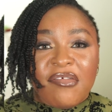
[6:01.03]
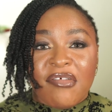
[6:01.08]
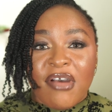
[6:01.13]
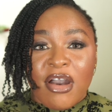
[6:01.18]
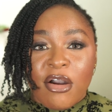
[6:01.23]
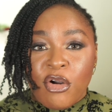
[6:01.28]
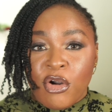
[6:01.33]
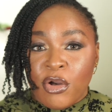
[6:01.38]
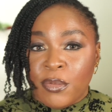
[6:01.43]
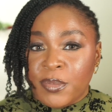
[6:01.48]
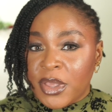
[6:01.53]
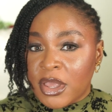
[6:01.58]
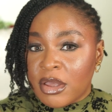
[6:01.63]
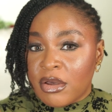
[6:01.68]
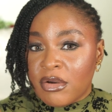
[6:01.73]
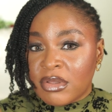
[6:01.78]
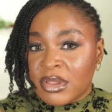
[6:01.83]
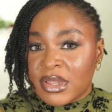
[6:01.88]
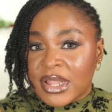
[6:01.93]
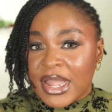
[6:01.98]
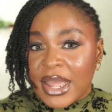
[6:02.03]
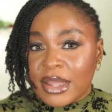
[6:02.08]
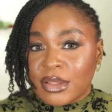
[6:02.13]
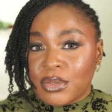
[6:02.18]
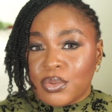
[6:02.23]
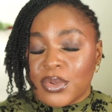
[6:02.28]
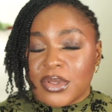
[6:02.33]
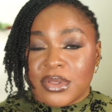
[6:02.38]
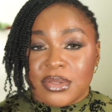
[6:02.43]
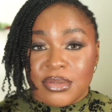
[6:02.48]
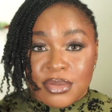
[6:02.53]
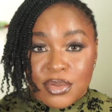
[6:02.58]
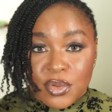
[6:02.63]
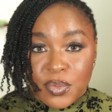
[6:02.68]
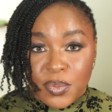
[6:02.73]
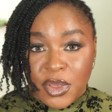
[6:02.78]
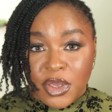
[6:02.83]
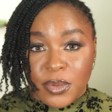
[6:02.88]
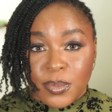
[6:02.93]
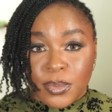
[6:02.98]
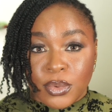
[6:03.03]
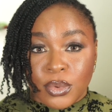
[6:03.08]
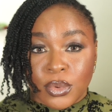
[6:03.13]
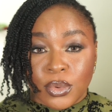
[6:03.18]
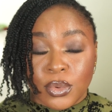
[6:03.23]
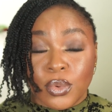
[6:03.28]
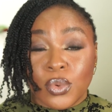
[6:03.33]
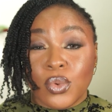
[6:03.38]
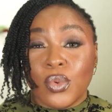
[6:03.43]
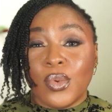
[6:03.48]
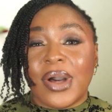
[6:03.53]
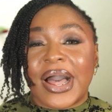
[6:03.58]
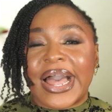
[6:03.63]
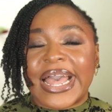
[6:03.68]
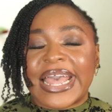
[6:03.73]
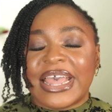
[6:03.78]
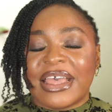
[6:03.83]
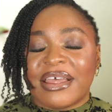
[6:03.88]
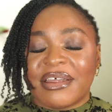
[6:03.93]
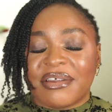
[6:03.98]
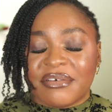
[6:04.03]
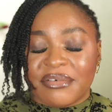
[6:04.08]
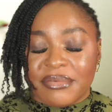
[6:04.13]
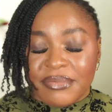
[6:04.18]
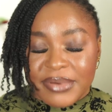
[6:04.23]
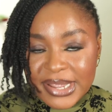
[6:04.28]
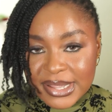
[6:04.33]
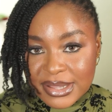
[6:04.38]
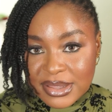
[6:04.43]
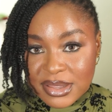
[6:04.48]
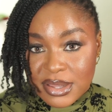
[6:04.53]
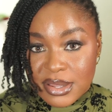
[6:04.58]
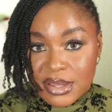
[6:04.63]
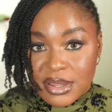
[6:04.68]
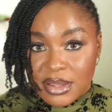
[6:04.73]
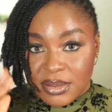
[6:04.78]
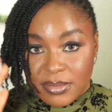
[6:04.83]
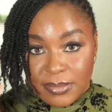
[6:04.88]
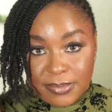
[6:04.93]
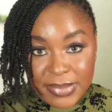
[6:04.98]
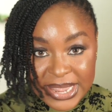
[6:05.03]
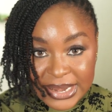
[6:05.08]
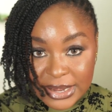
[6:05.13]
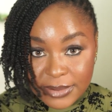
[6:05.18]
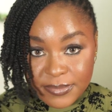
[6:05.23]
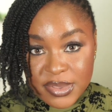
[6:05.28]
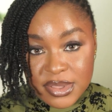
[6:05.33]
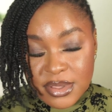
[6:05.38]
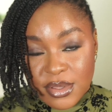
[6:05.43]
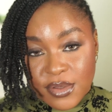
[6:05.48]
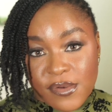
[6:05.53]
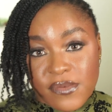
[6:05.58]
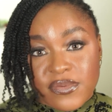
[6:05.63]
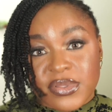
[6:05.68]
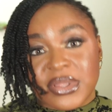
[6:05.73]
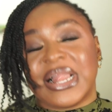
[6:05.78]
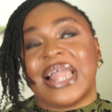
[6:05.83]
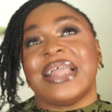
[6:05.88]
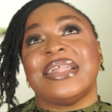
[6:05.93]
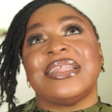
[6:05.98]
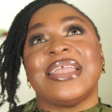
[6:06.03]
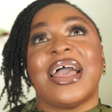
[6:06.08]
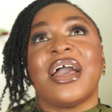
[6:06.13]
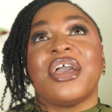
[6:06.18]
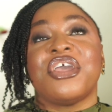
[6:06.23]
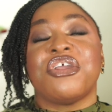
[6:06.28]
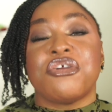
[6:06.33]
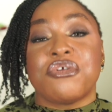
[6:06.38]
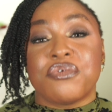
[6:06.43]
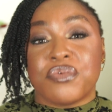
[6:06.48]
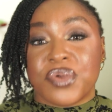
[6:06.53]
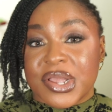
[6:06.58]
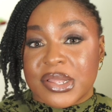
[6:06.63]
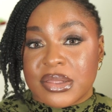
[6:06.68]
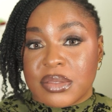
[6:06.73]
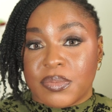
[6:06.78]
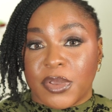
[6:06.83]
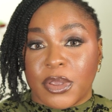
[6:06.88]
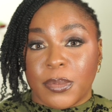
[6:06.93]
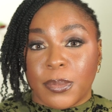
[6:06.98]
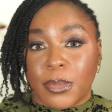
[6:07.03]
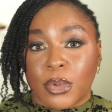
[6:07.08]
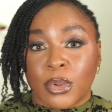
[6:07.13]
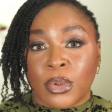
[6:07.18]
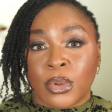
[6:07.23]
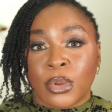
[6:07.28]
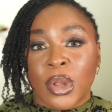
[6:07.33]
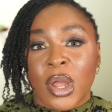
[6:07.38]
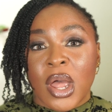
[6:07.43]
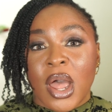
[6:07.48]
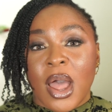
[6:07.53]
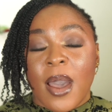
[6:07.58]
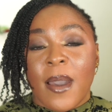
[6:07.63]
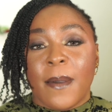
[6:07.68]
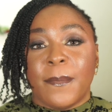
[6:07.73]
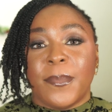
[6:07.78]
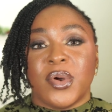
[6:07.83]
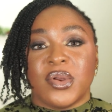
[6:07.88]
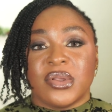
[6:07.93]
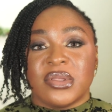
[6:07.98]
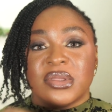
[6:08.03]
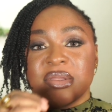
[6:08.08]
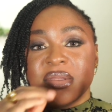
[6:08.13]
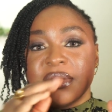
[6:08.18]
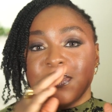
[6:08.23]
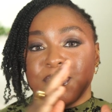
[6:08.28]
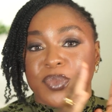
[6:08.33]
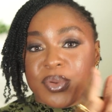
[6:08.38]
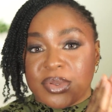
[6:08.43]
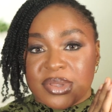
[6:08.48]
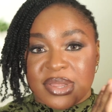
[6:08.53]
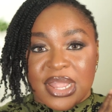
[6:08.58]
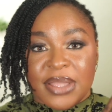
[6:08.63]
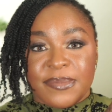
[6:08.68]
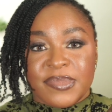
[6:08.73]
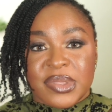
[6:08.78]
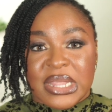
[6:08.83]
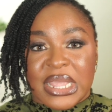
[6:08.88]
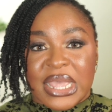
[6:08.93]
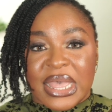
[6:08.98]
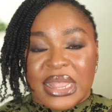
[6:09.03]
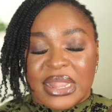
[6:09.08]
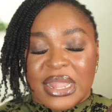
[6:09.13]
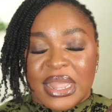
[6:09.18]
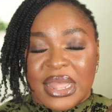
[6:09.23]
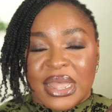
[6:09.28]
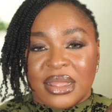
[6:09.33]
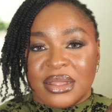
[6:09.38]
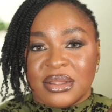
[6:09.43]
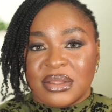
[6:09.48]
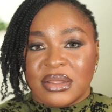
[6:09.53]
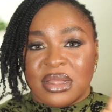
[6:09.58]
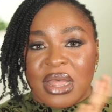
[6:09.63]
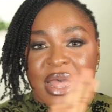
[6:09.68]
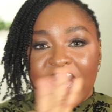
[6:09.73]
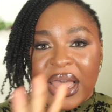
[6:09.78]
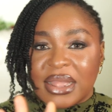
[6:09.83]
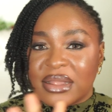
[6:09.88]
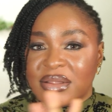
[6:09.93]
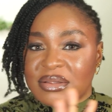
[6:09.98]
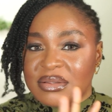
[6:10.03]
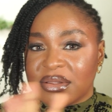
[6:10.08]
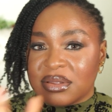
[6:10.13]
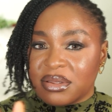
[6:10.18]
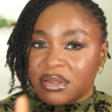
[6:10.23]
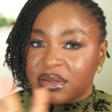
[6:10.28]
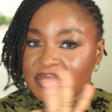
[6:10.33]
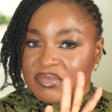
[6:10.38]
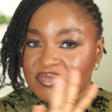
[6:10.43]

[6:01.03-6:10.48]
ever come in contact with two people who are great by themselves, like they are great people, but put them together and